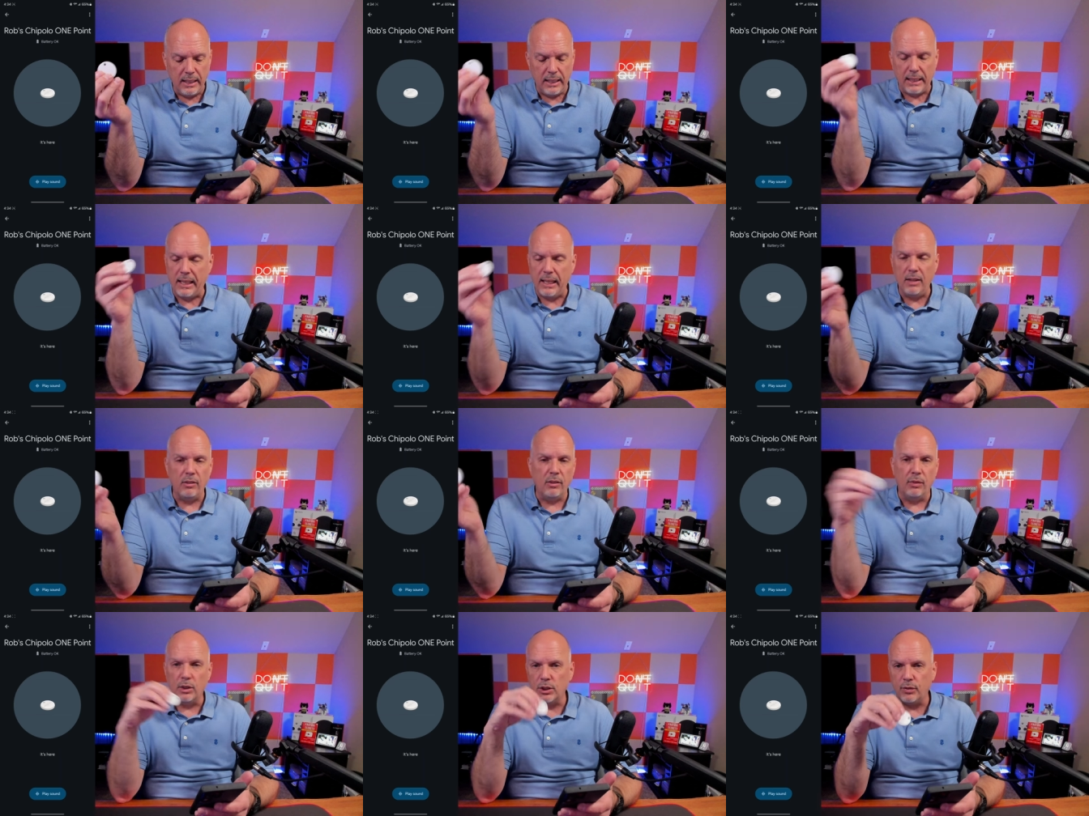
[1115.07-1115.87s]
It can't
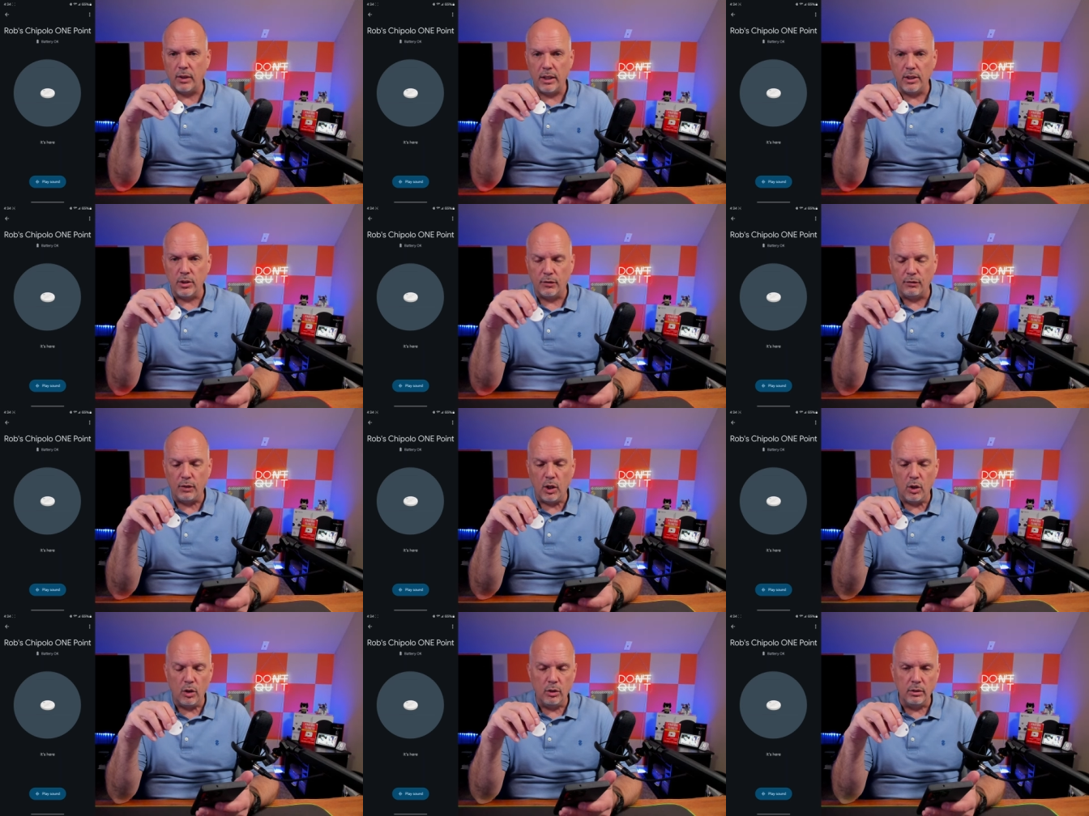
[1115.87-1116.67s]
reverse find your
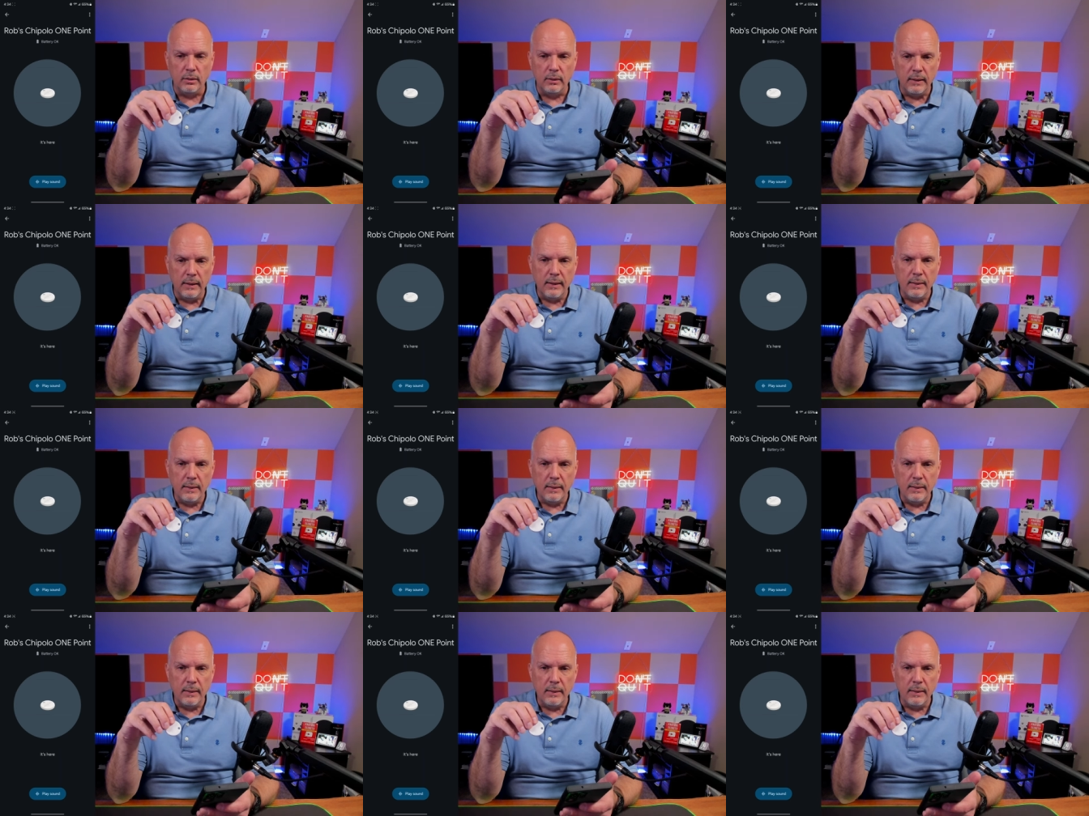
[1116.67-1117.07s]
phone.